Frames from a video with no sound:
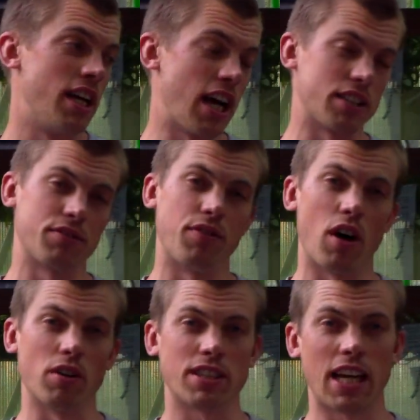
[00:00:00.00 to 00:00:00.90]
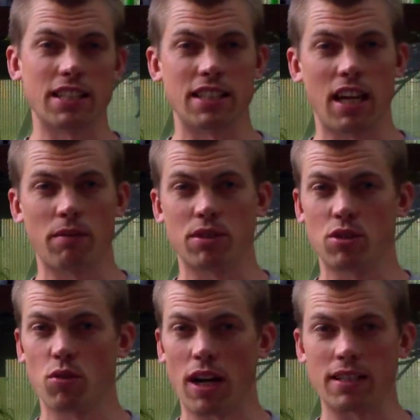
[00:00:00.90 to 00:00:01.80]
Yes, folks, ACA was
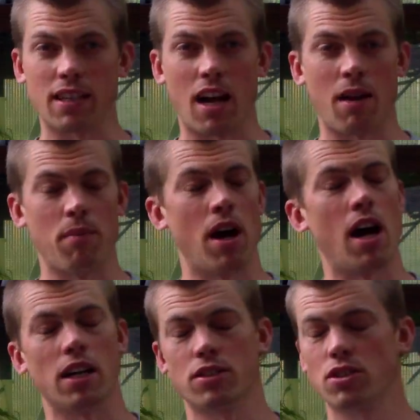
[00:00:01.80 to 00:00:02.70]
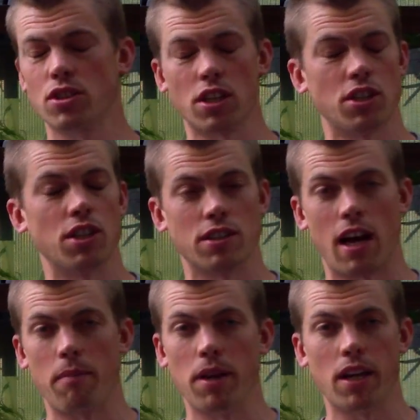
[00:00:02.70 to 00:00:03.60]
a great time. Uh, such a good
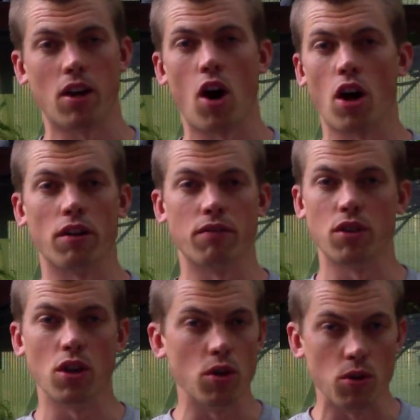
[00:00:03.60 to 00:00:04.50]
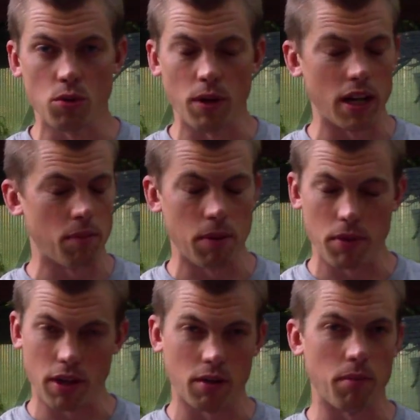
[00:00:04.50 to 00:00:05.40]
time meeting all of you, many of the
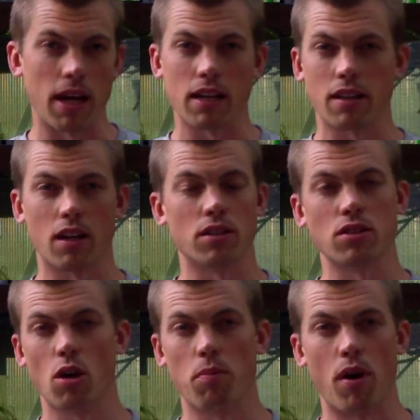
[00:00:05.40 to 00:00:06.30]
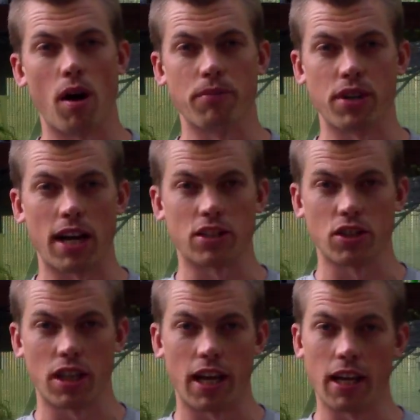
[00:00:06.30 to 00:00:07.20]
people that could make it there. So pumped to
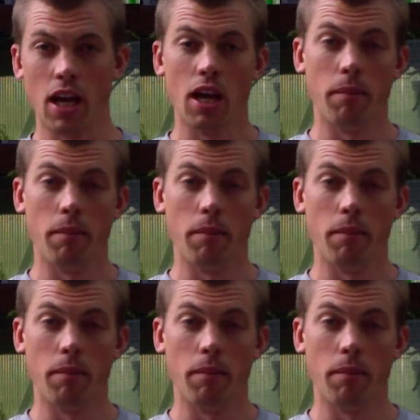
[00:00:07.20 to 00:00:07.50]
actually like